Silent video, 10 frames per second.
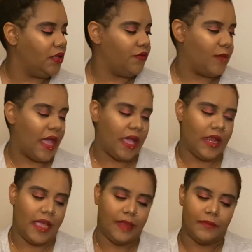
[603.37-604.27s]
for my
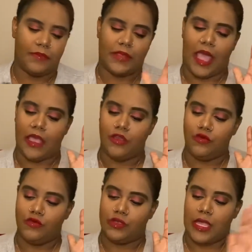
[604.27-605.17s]
highlight, I
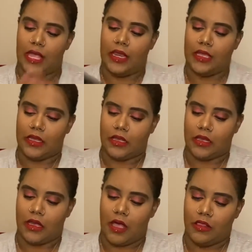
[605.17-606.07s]
used the LA
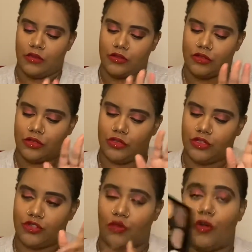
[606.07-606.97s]
Colors
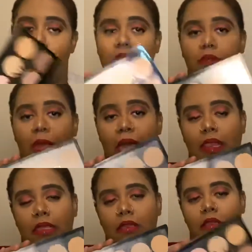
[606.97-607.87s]
Strobing
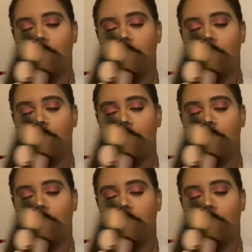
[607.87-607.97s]
palette,